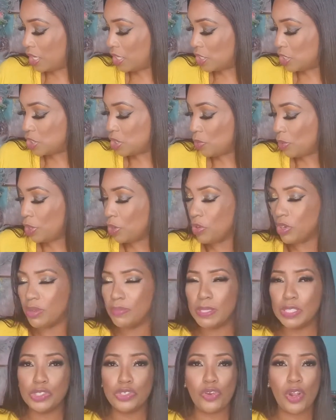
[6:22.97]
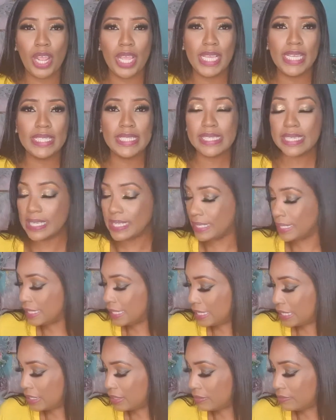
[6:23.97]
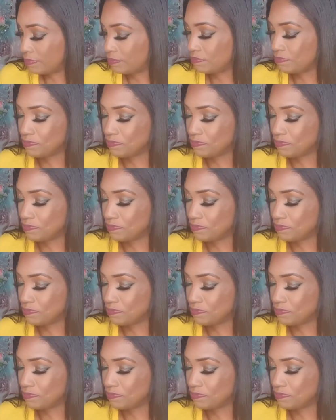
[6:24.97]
So we're going to be trying to clean